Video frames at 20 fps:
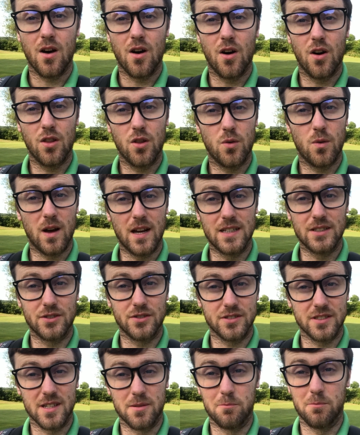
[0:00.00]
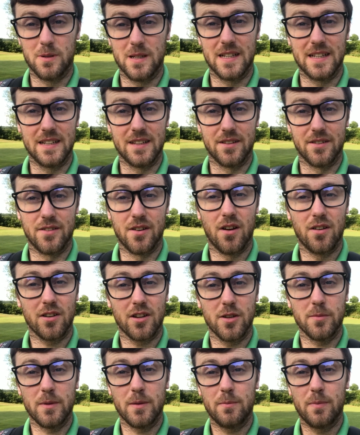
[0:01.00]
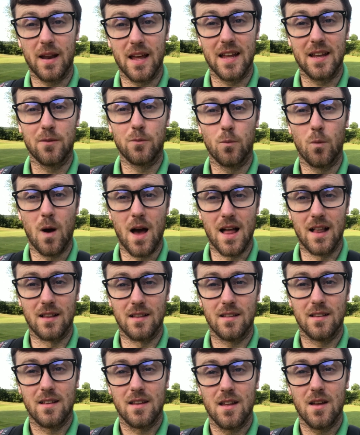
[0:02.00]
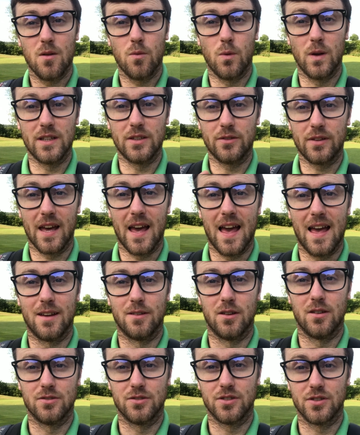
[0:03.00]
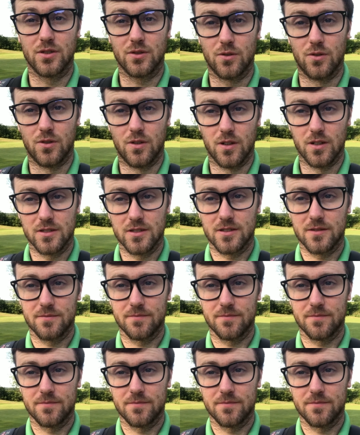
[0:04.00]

otherwise you're simply not going to be playing well when you get out onto the course.